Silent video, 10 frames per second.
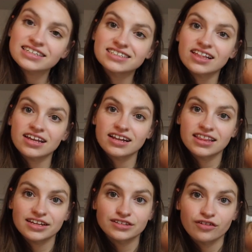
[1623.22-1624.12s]
it's the little
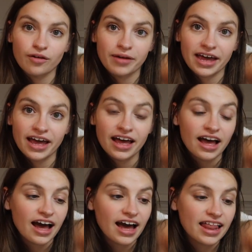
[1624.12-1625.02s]
things for me.
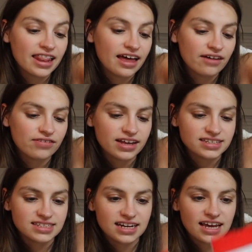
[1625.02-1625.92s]
I love
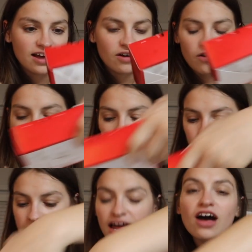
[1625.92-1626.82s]
like sitting at
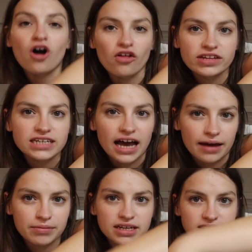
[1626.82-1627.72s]
home. Not all the
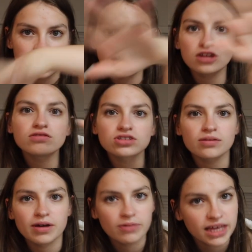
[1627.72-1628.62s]
time, because you saw
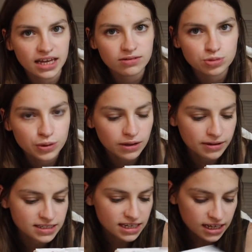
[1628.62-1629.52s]
my weekend, it was pretty
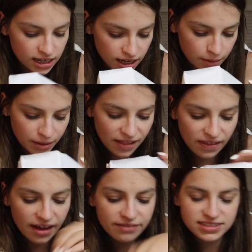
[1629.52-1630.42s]
busy. But I
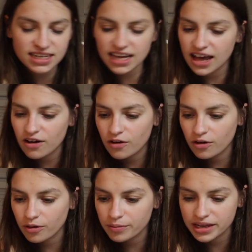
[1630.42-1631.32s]
love sitting at
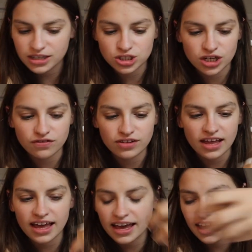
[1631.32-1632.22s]
home, eating
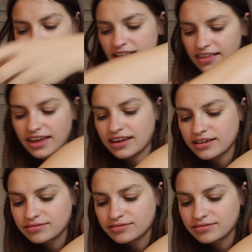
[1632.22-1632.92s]
Chick-fil-A, like,